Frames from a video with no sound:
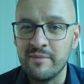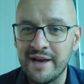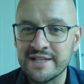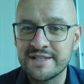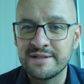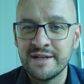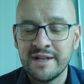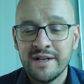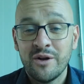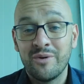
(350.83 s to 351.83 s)
best
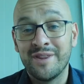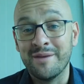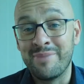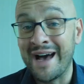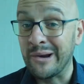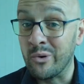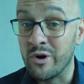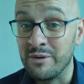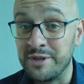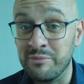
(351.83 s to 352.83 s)
with the bat
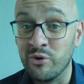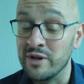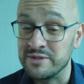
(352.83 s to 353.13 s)
or with the ball.